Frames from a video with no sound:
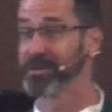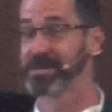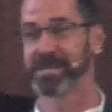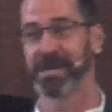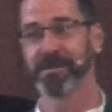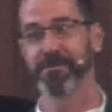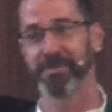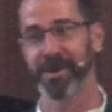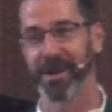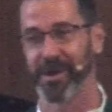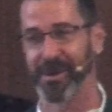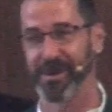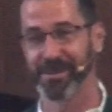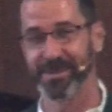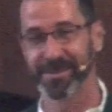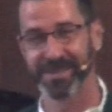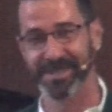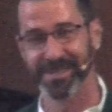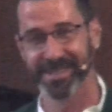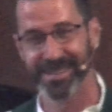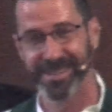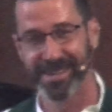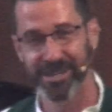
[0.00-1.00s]
some
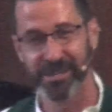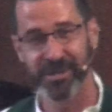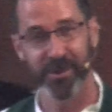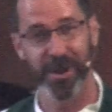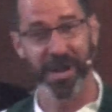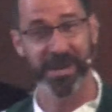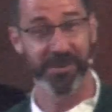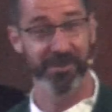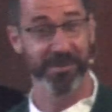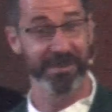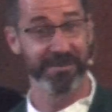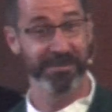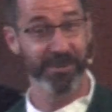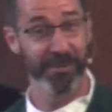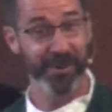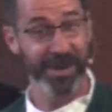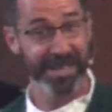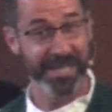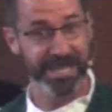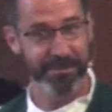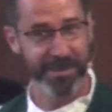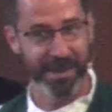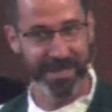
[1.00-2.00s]
parents try to
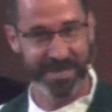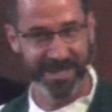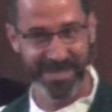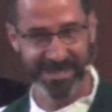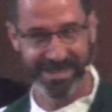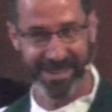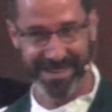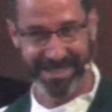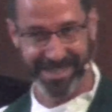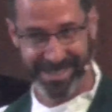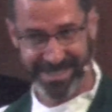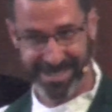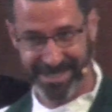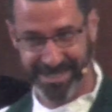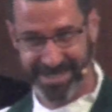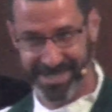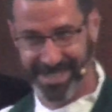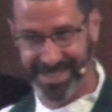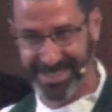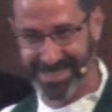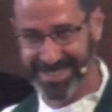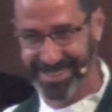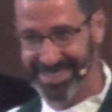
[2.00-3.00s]
avoid spaces like
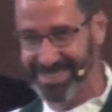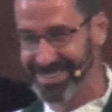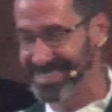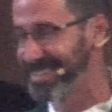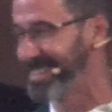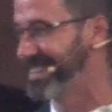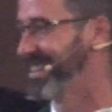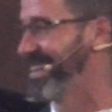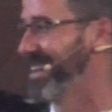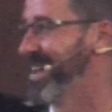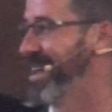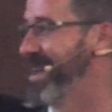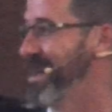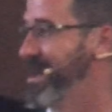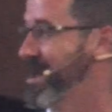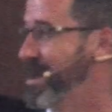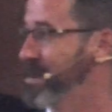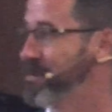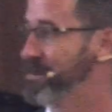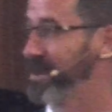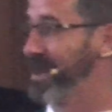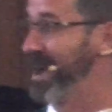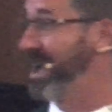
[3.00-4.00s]
this,
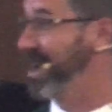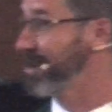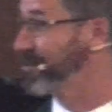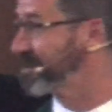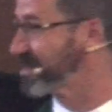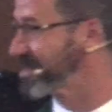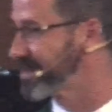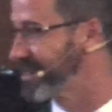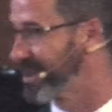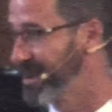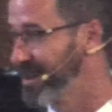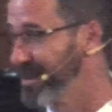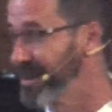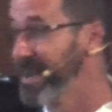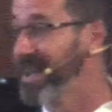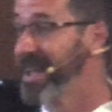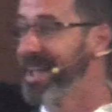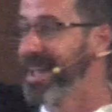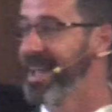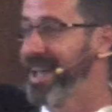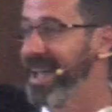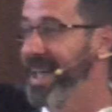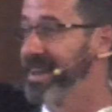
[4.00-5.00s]
but I was there
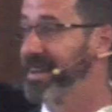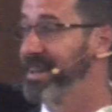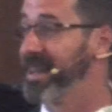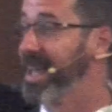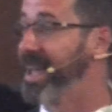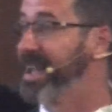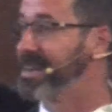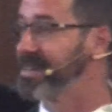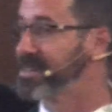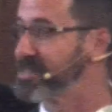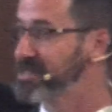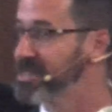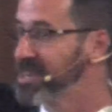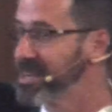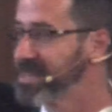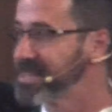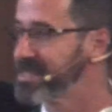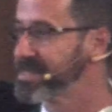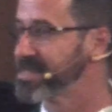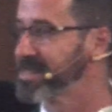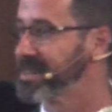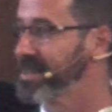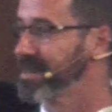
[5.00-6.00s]
and
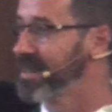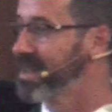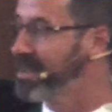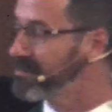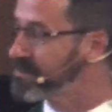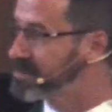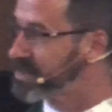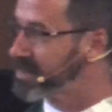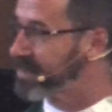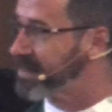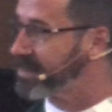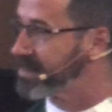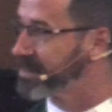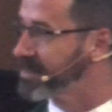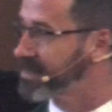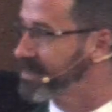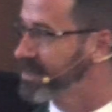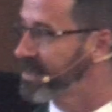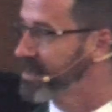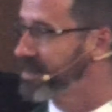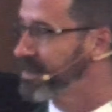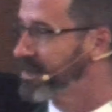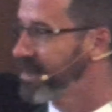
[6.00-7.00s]
just loved it.
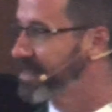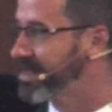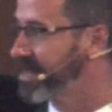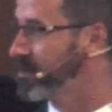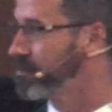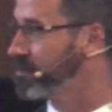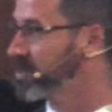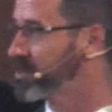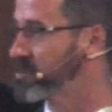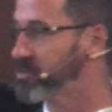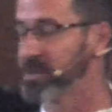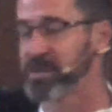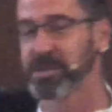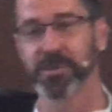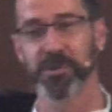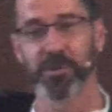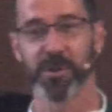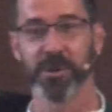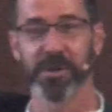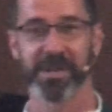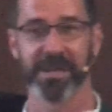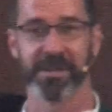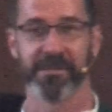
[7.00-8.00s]
Like, it was
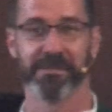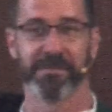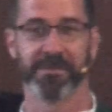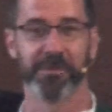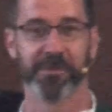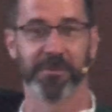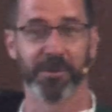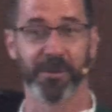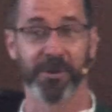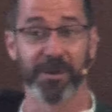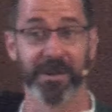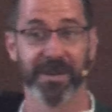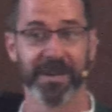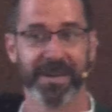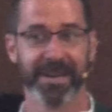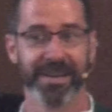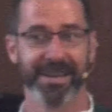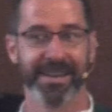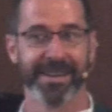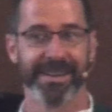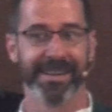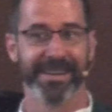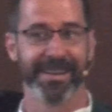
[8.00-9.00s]
restorative for
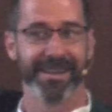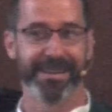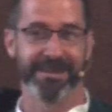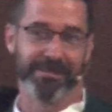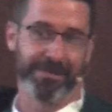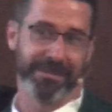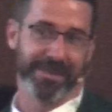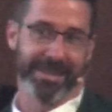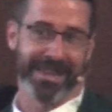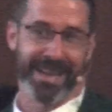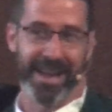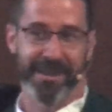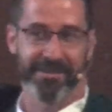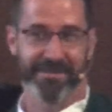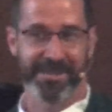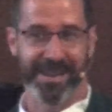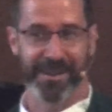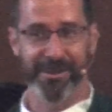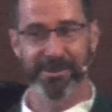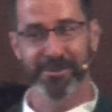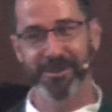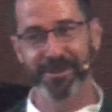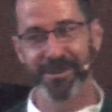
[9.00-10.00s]
half an
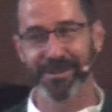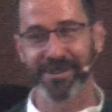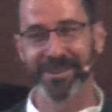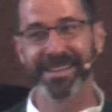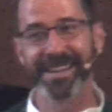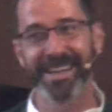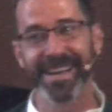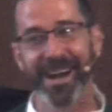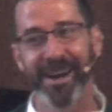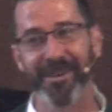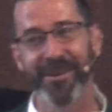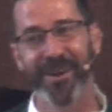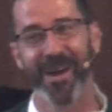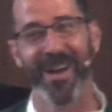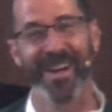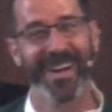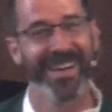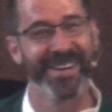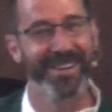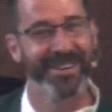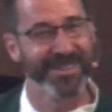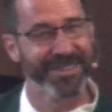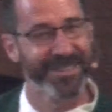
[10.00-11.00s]
hour
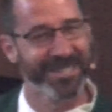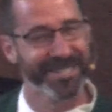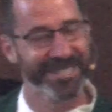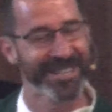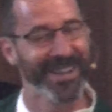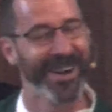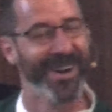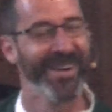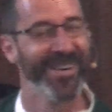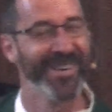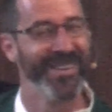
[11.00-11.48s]
or so.